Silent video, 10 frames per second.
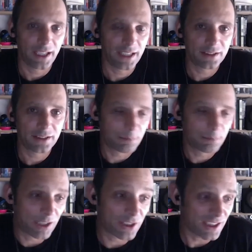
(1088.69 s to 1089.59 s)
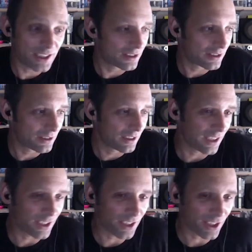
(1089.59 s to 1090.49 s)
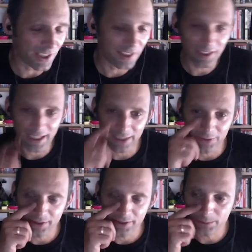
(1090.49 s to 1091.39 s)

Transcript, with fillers: in this, because it's, and I think there's